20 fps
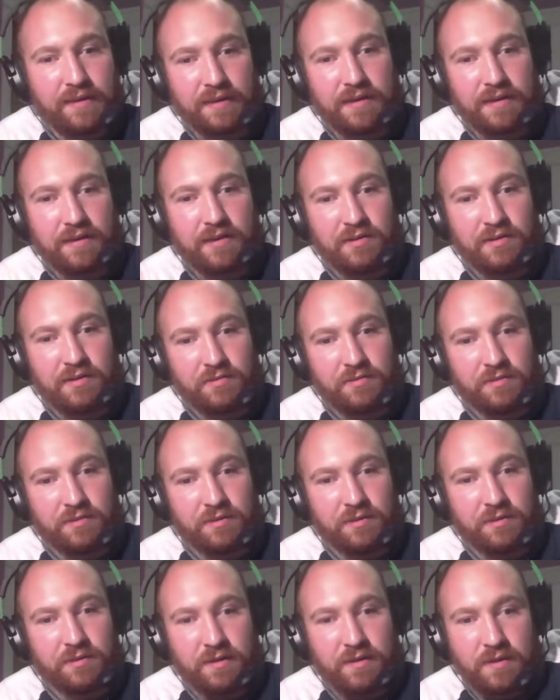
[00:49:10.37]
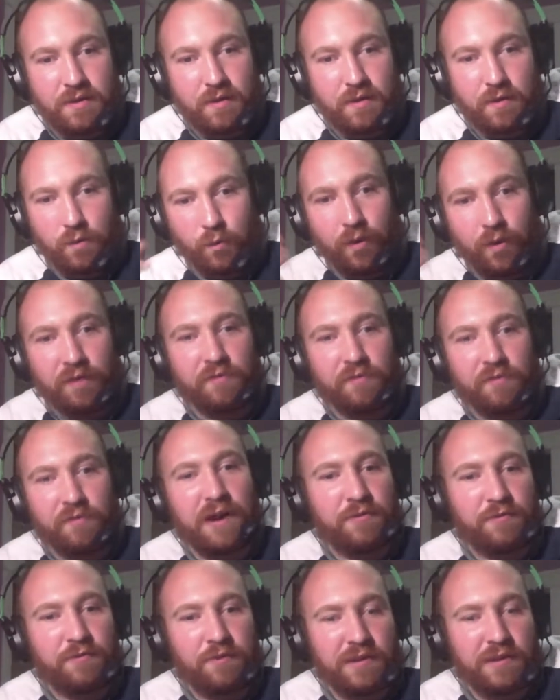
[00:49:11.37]
1
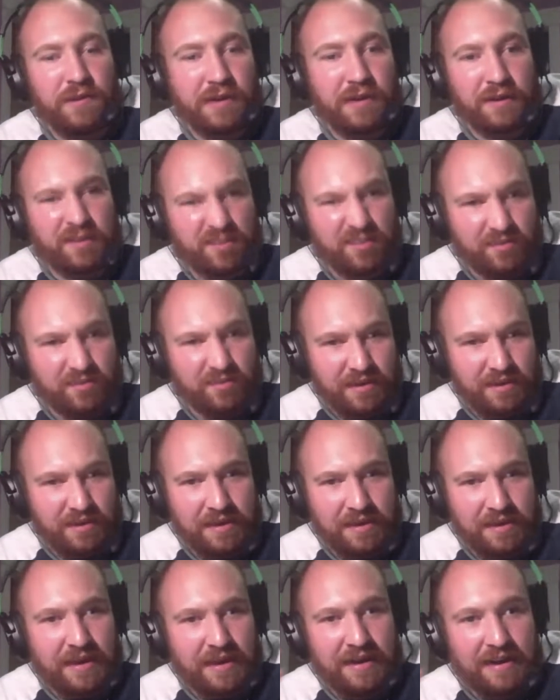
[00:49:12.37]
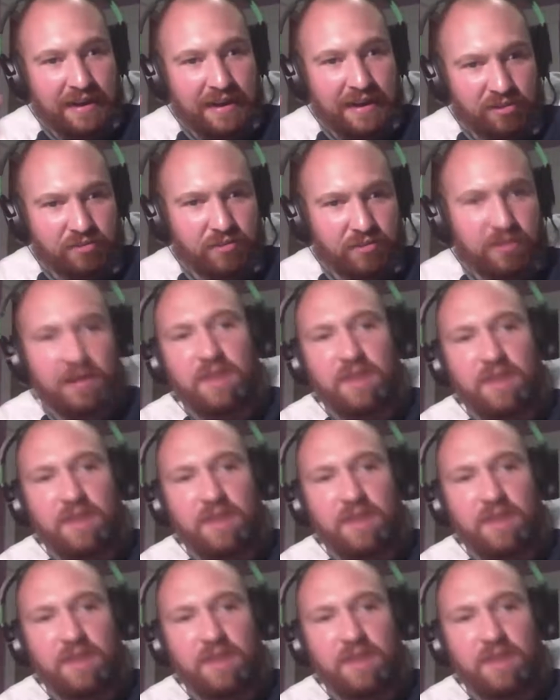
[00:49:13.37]
round for the DLC and an extra.